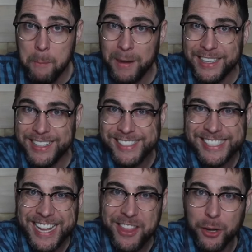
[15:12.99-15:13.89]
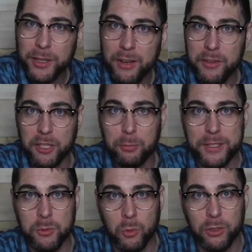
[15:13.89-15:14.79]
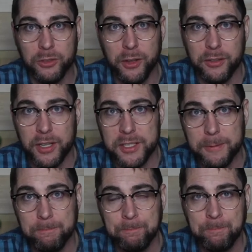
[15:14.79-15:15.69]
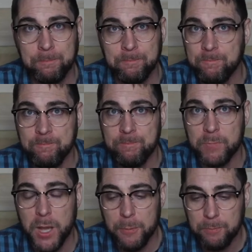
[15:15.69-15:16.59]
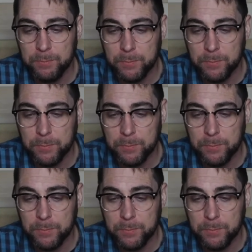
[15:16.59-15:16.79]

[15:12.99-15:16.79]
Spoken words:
But he doesn't say they're in love with this present world, does he? No.